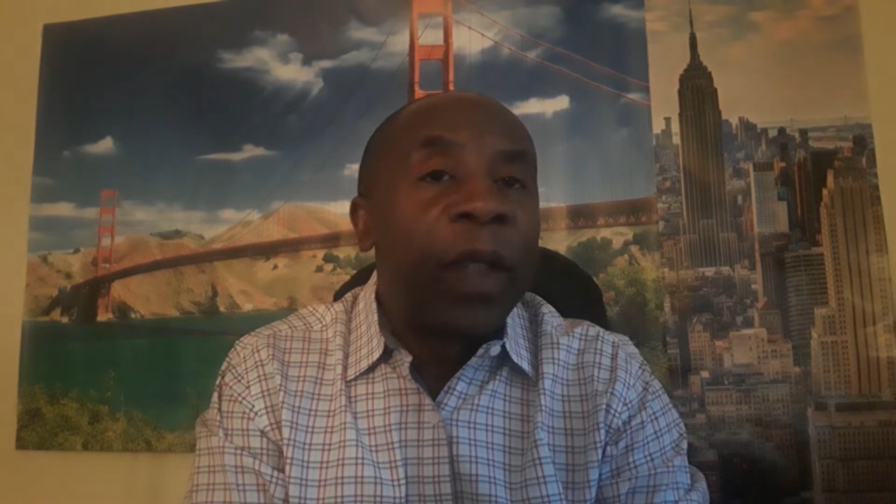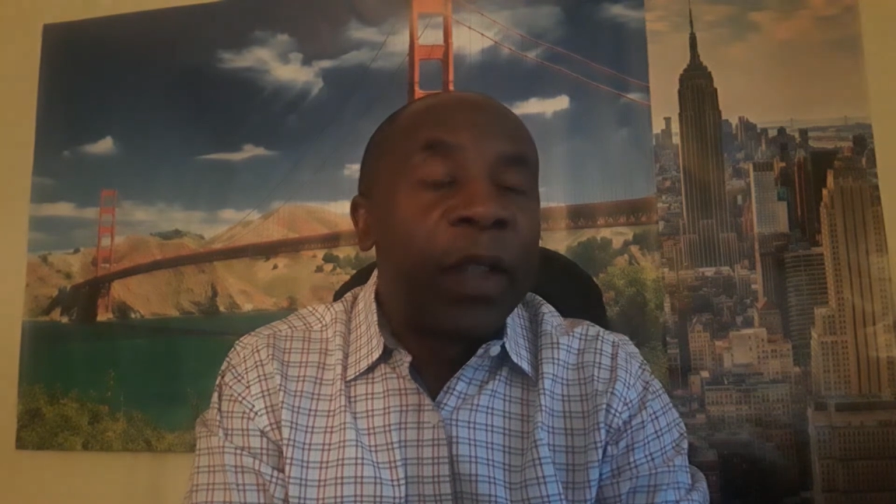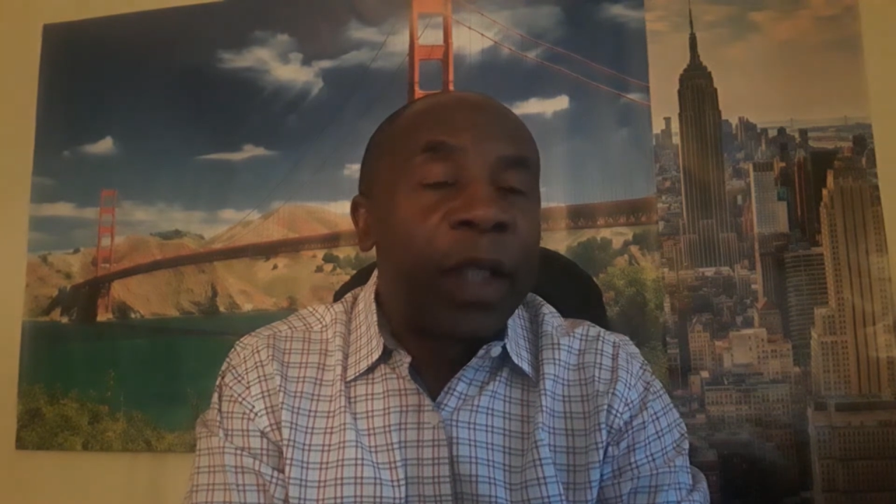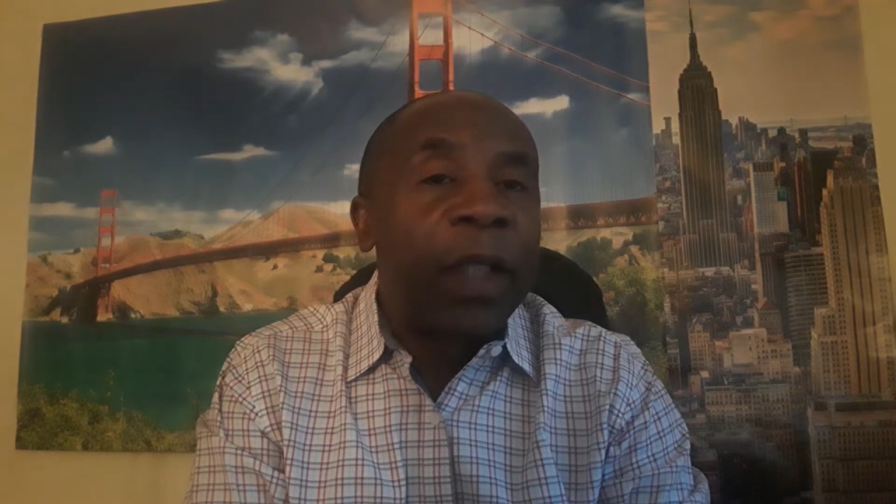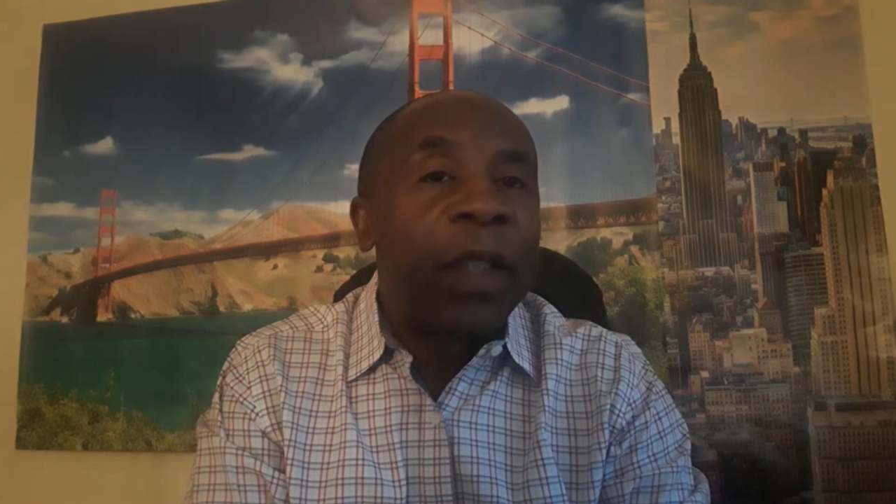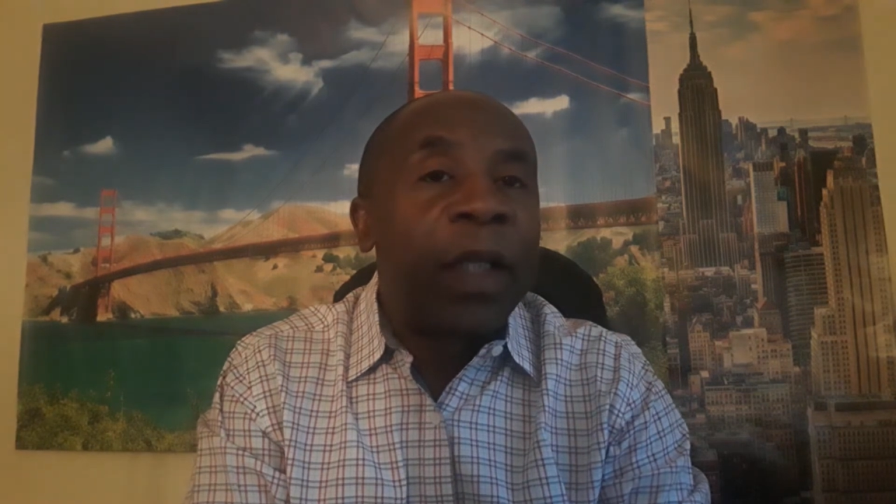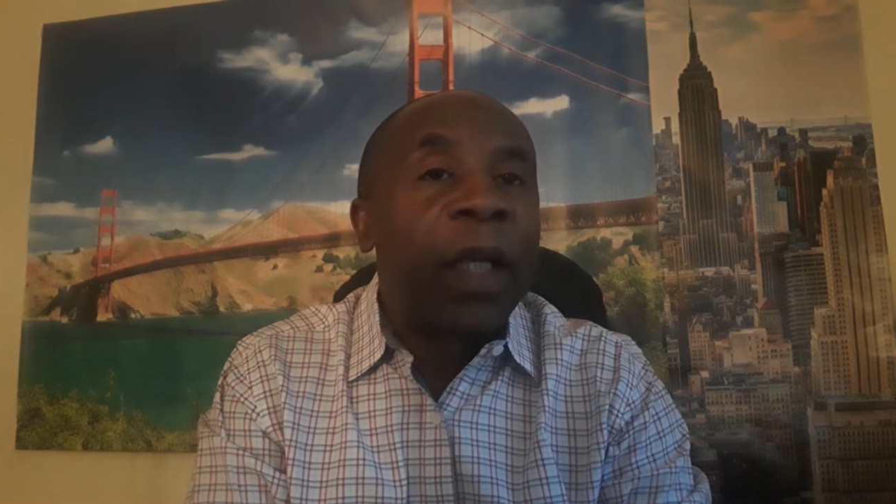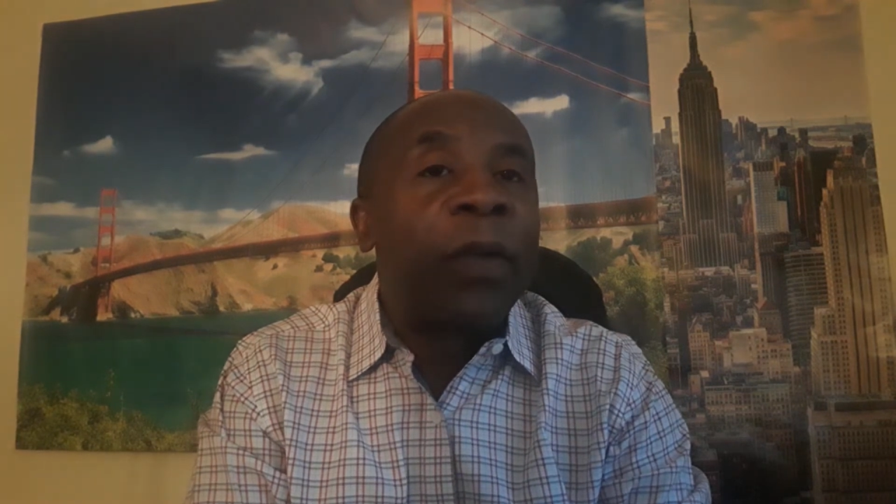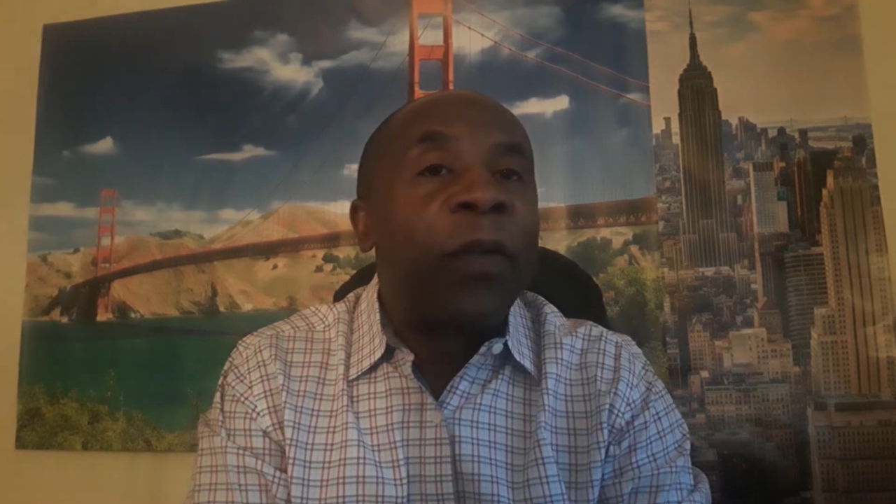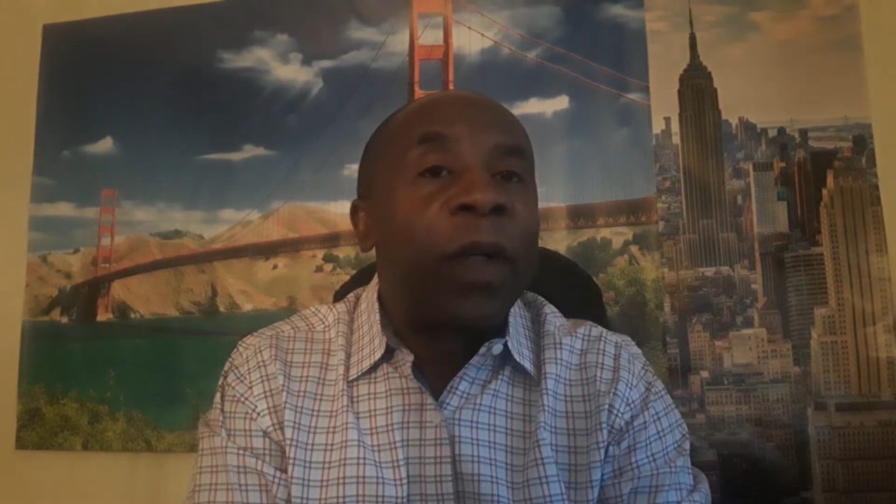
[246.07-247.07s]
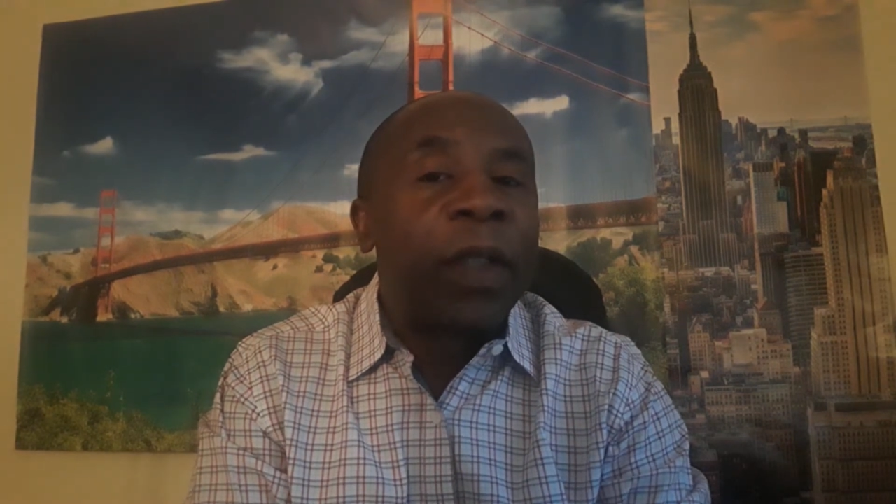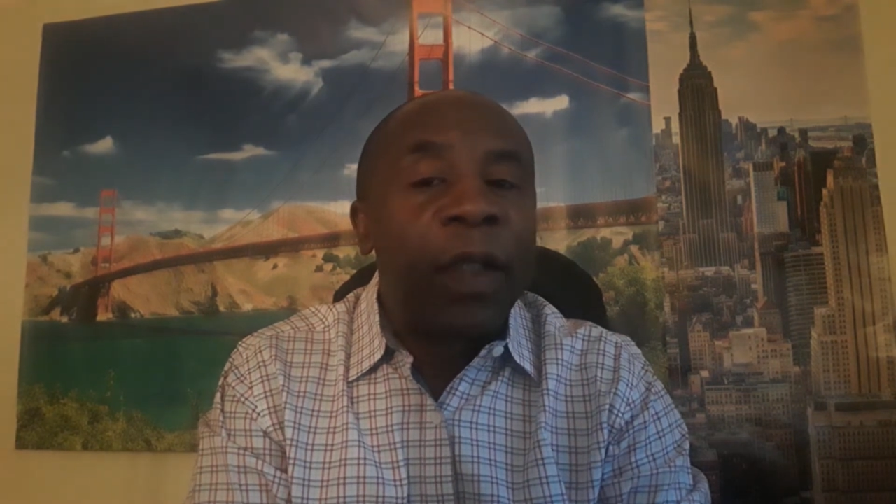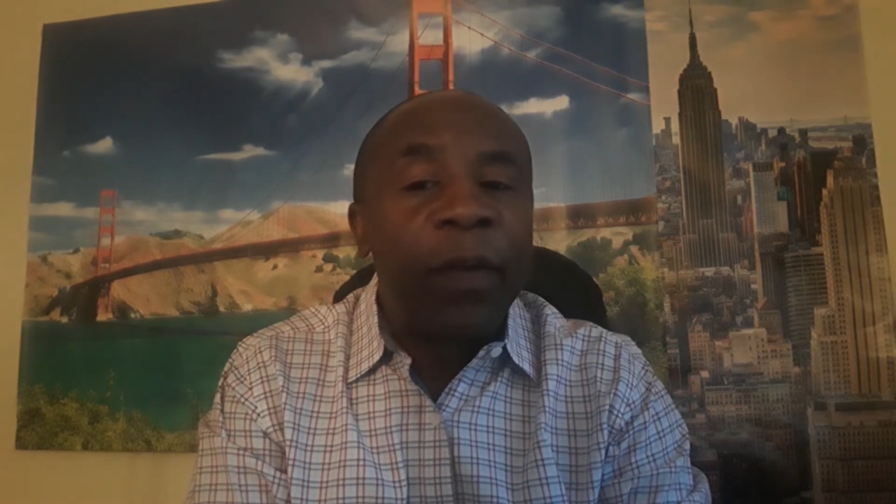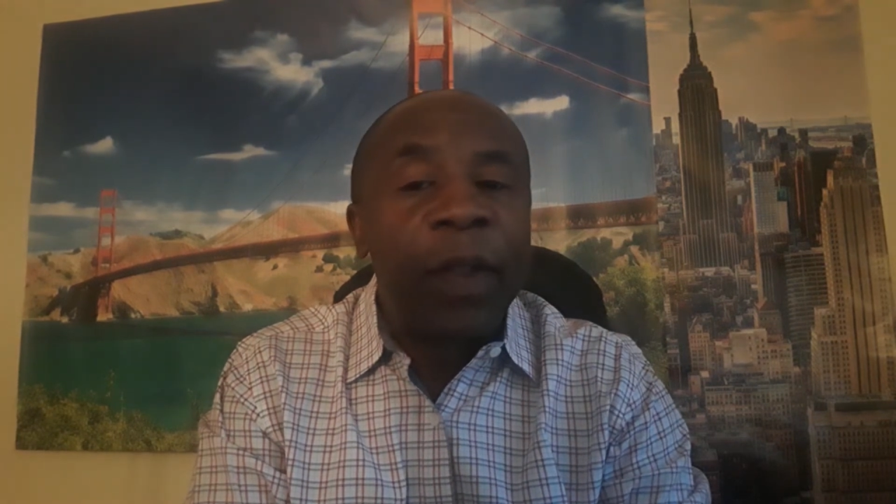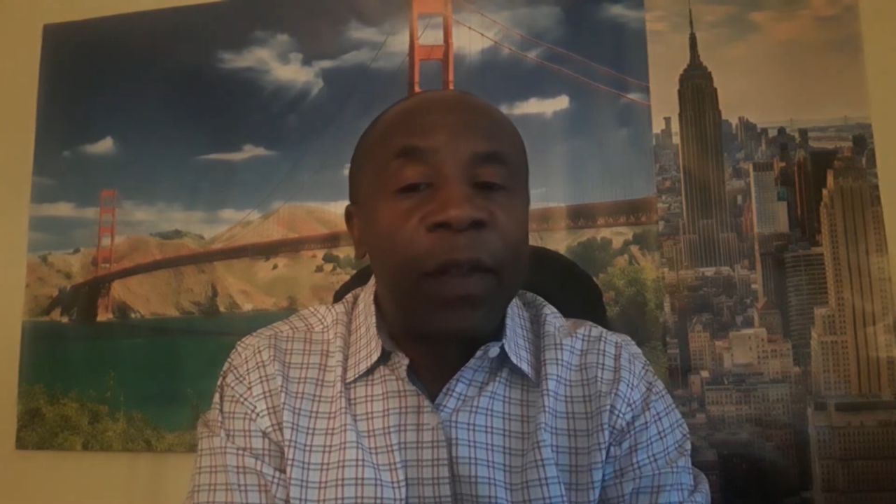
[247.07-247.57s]
such kind of
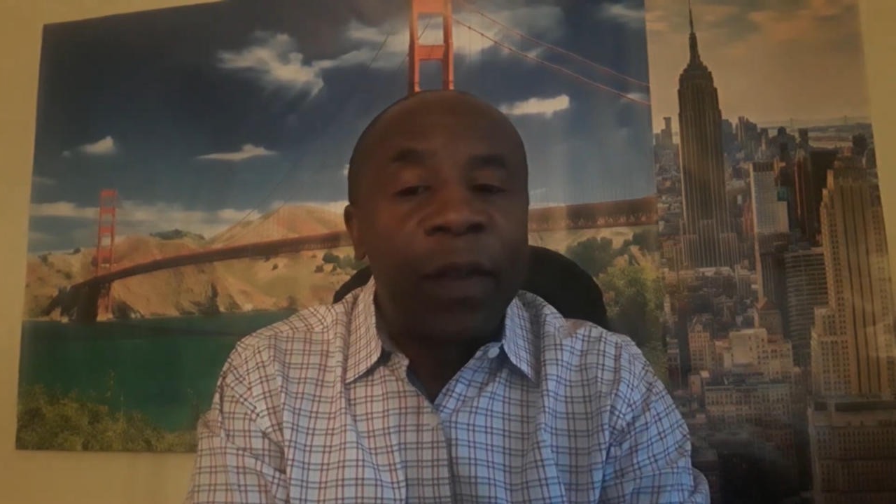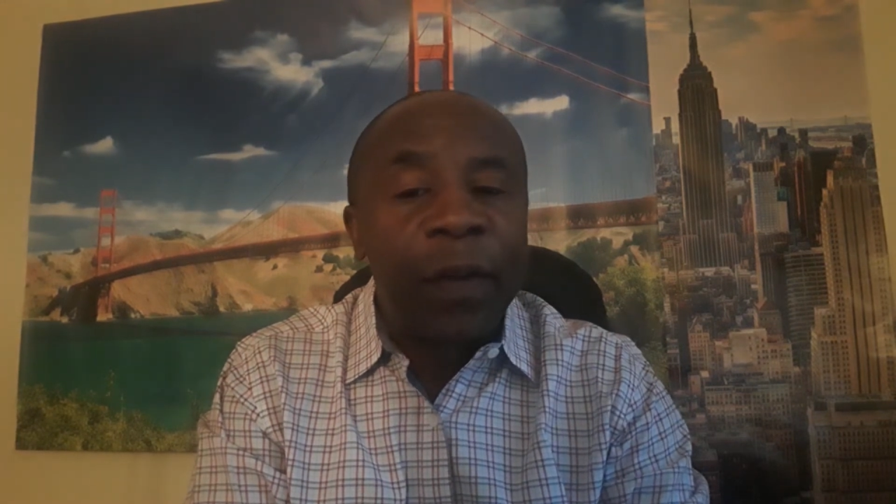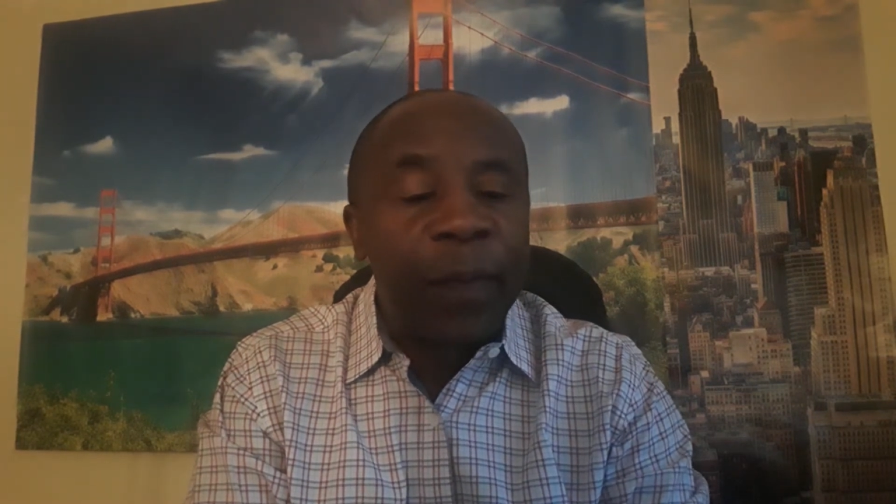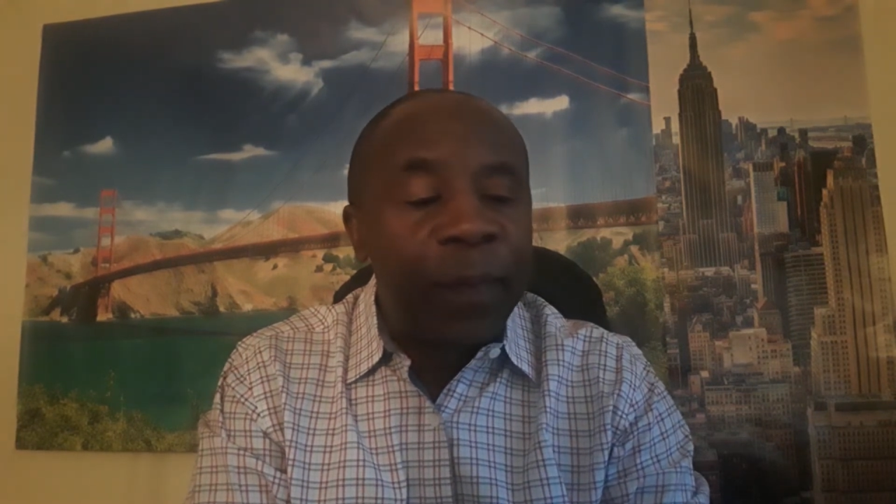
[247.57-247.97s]
activities.